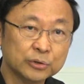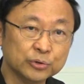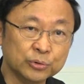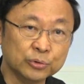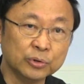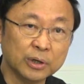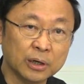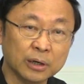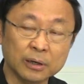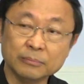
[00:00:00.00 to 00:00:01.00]
to
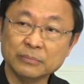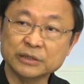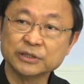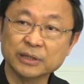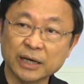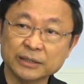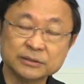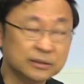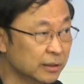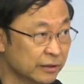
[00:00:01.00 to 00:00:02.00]

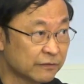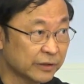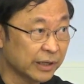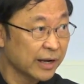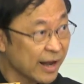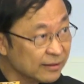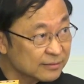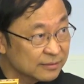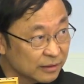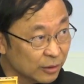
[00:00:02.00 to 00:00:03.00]
merchandise delivery
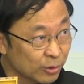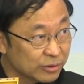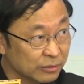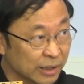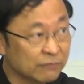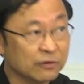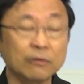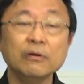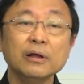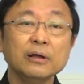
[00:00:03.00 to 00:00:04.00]
at the local
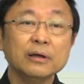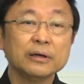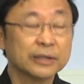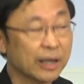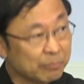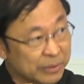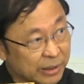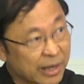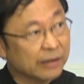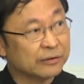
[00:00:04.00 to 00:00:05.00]
level can
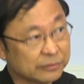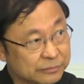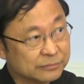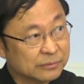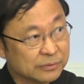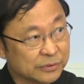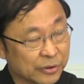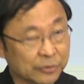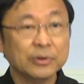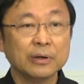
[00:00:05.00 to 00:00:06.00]
be handled,
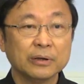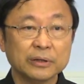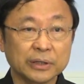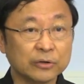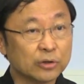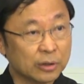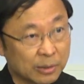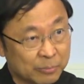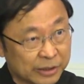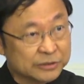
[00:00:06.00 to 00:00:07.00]
in
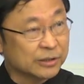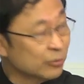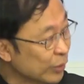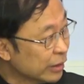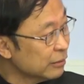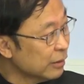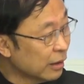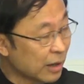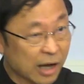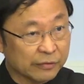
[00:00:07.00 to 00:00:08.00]
collaboration with
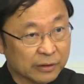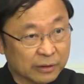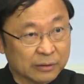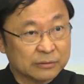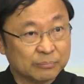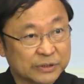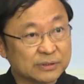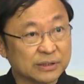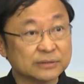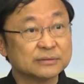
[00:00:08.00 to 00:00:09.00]
other
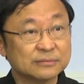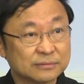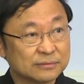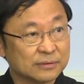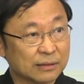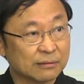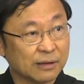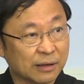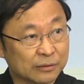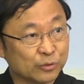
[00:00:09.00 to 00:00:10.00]
business that
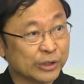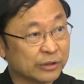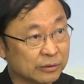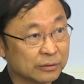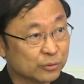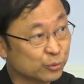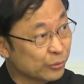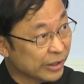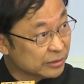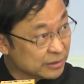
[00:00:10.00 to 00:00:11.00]
are doing
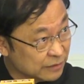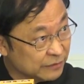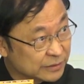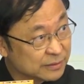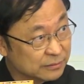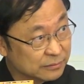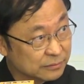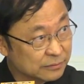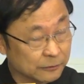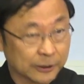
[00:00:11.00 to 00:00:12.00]
courier service.
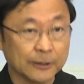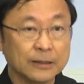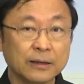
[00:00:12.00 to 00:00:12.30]
Okay,